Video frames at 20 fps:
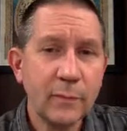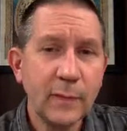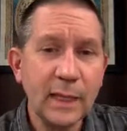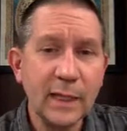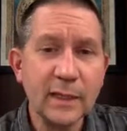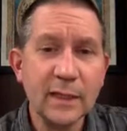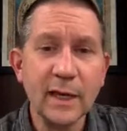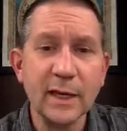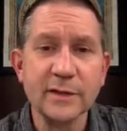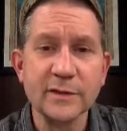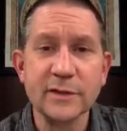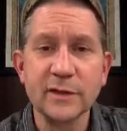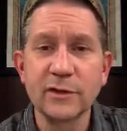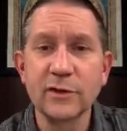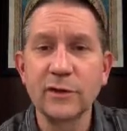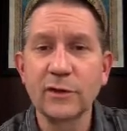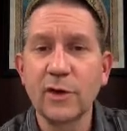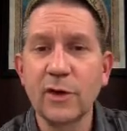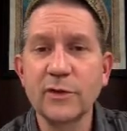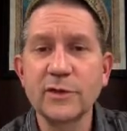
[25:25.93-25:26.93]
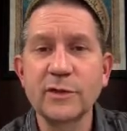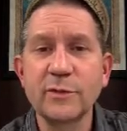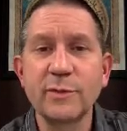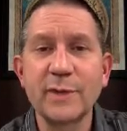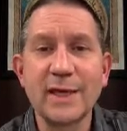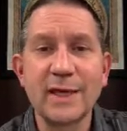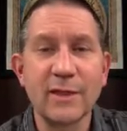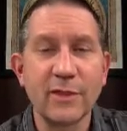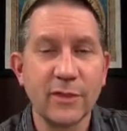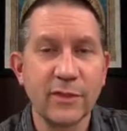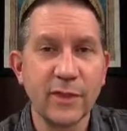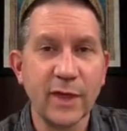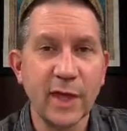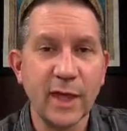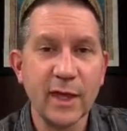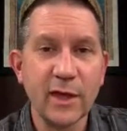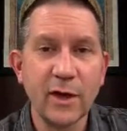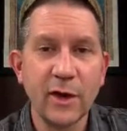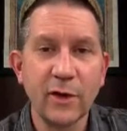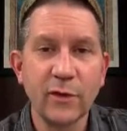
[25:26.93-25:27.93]
Yes, it could also be,
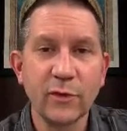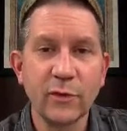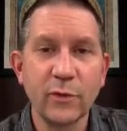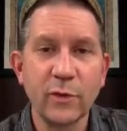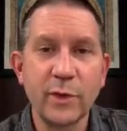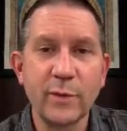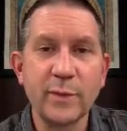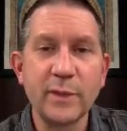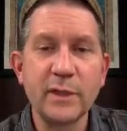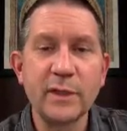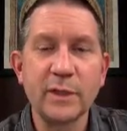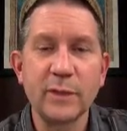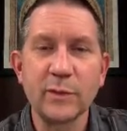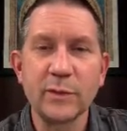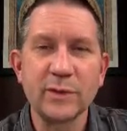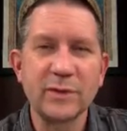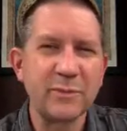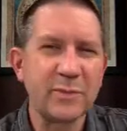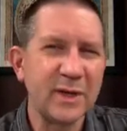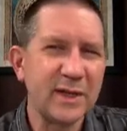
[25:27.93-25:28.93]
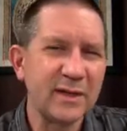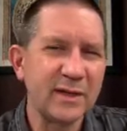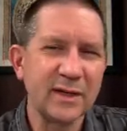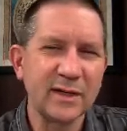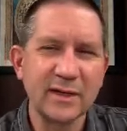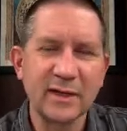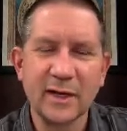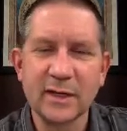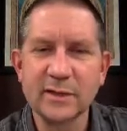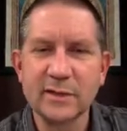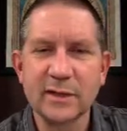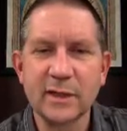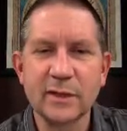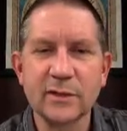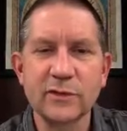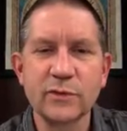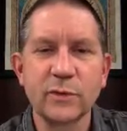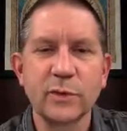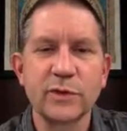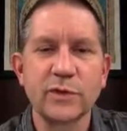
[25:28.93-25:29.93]
they are the women. It would depend on
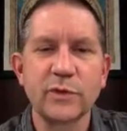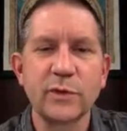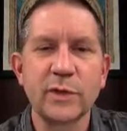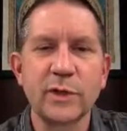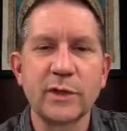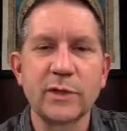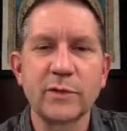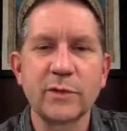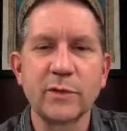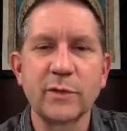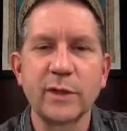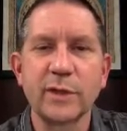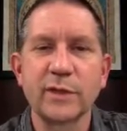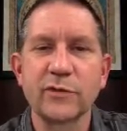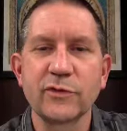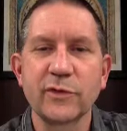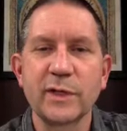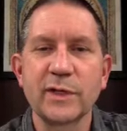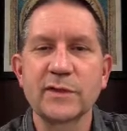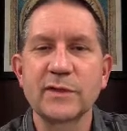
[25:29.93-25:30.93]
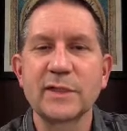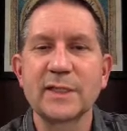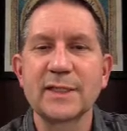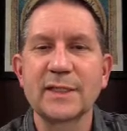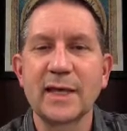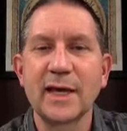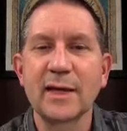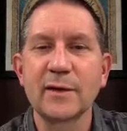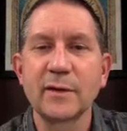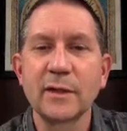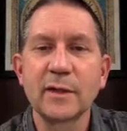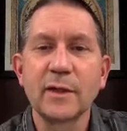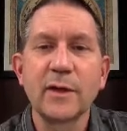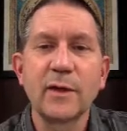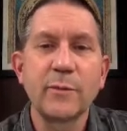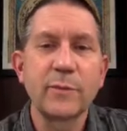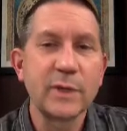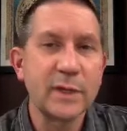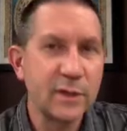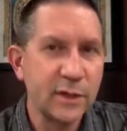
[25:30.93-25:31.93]
context which way you would want to translate that,
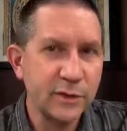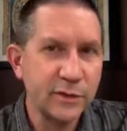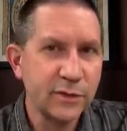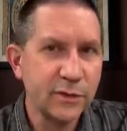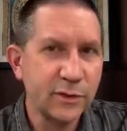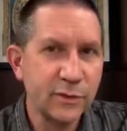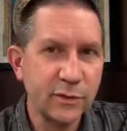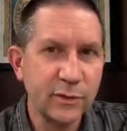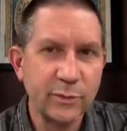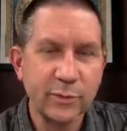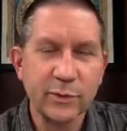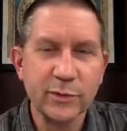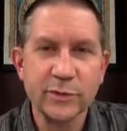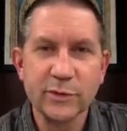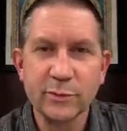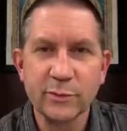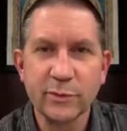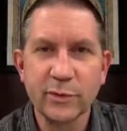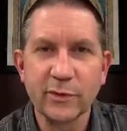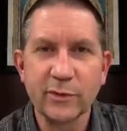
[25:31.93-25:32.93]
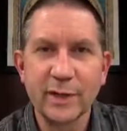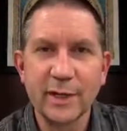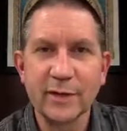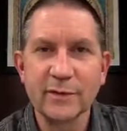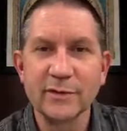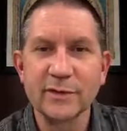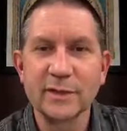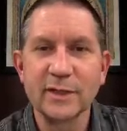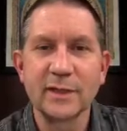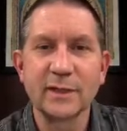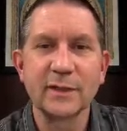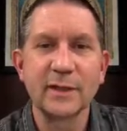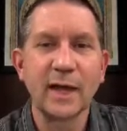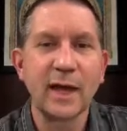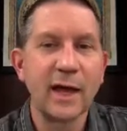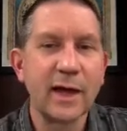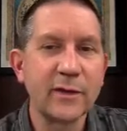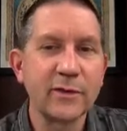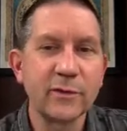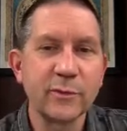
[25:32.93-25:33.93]
because the third person pronouns can
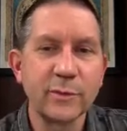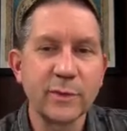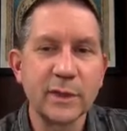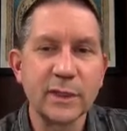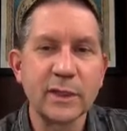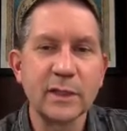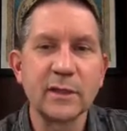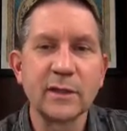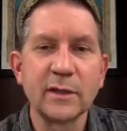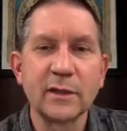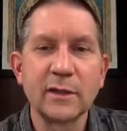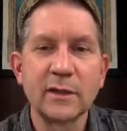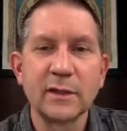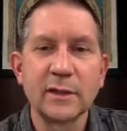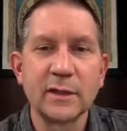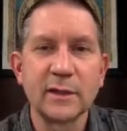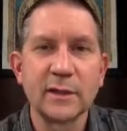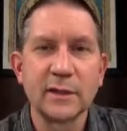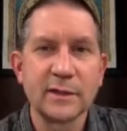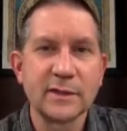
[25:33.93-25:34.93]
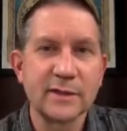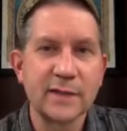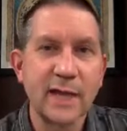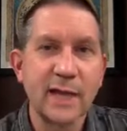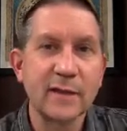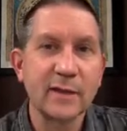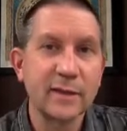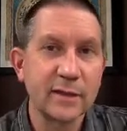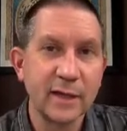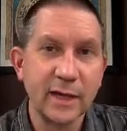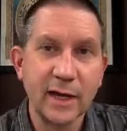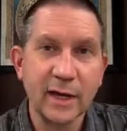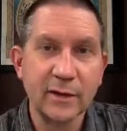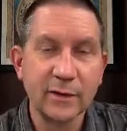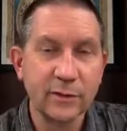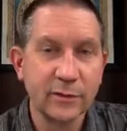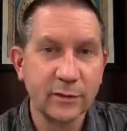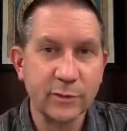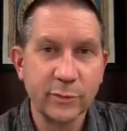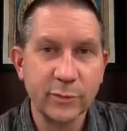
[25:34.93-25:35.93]
either be exactly
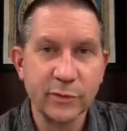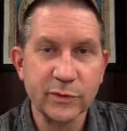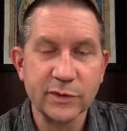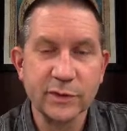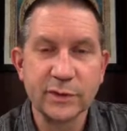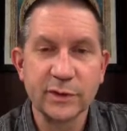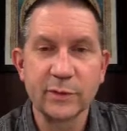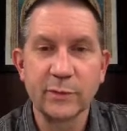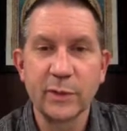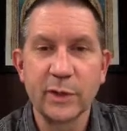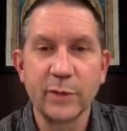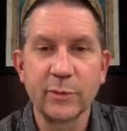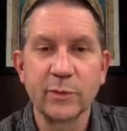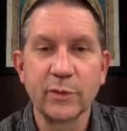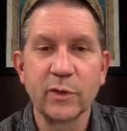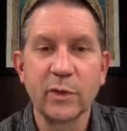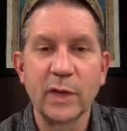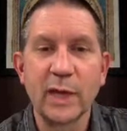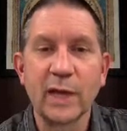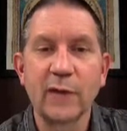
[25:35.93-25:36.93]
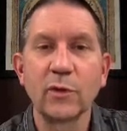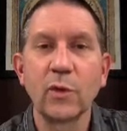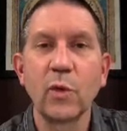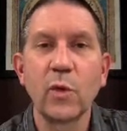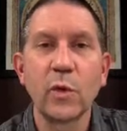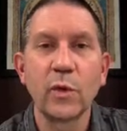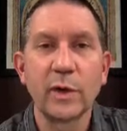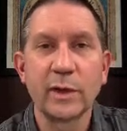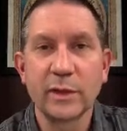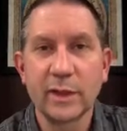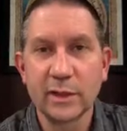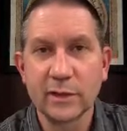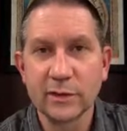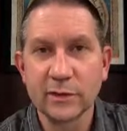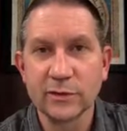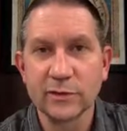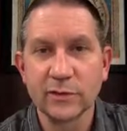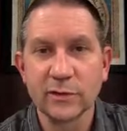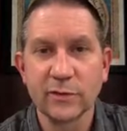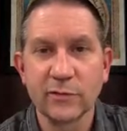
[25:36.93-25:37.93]
that, third person independent pronoun, or they
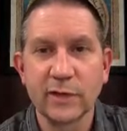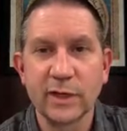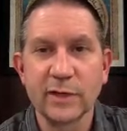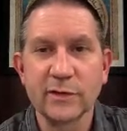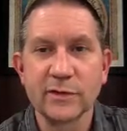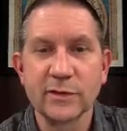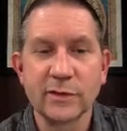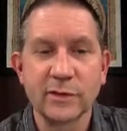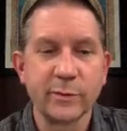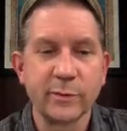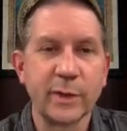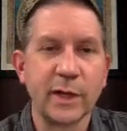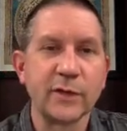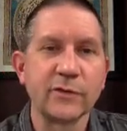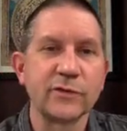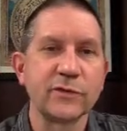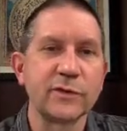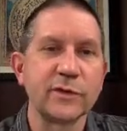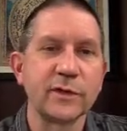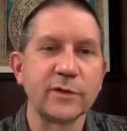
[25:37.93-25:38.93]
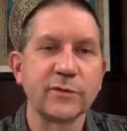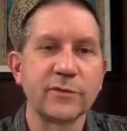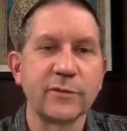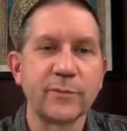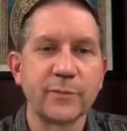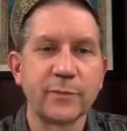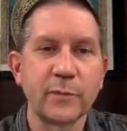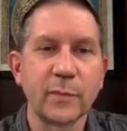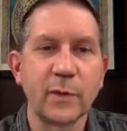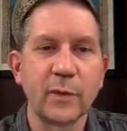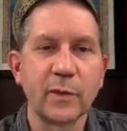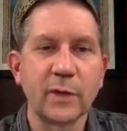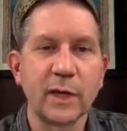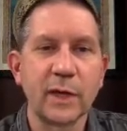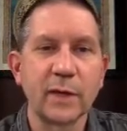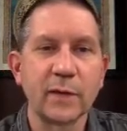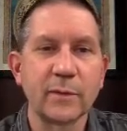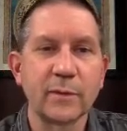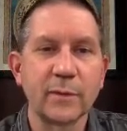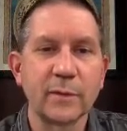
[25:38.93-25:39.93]
can serve as the demonstrative.
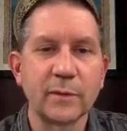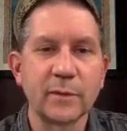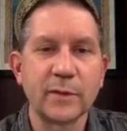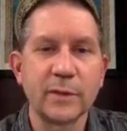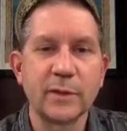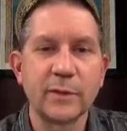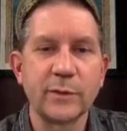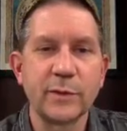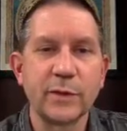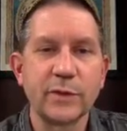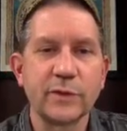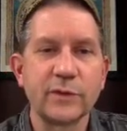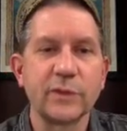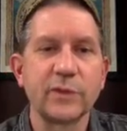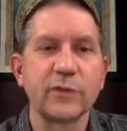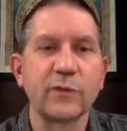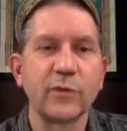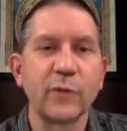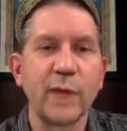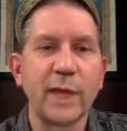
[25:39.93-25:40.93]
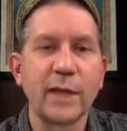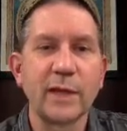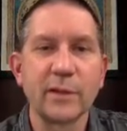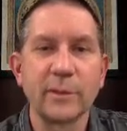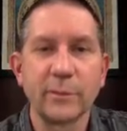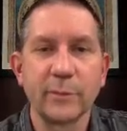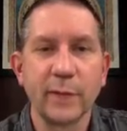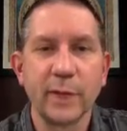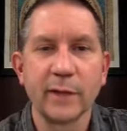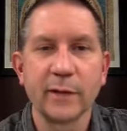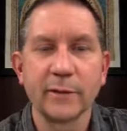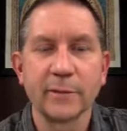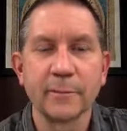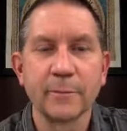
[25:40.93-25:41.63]
Okay, you need to be using the random button.